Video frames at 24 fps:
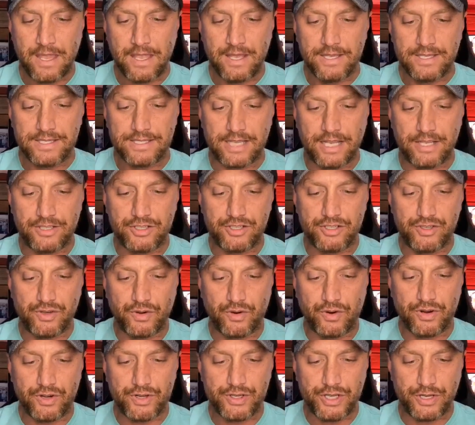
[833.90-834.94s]
Sons
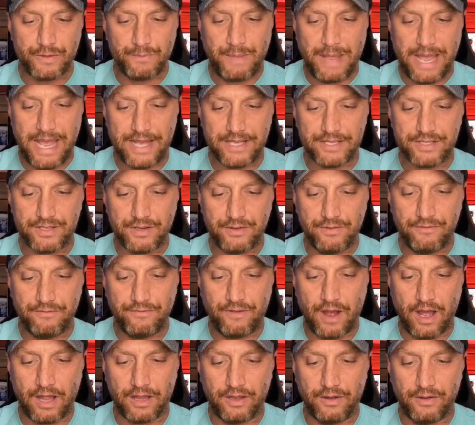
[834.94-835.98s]
George and Pat soon
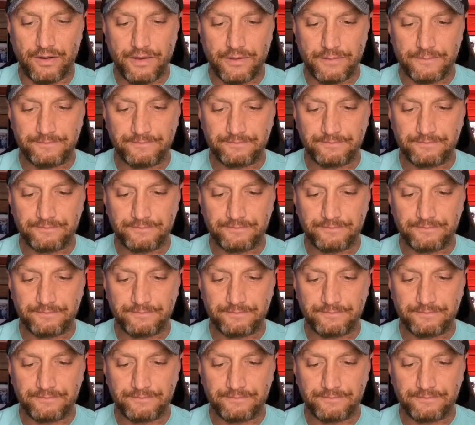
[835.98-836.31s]
followed.